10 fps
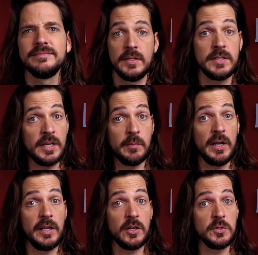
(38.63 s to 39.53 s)
Sitting
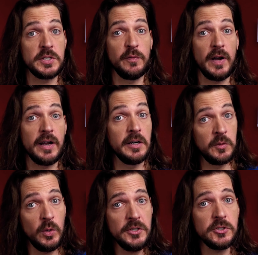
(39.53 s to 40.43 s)
by a cozy fire
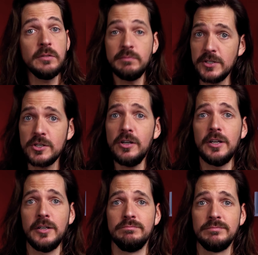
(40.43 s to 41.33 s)
in winter is good.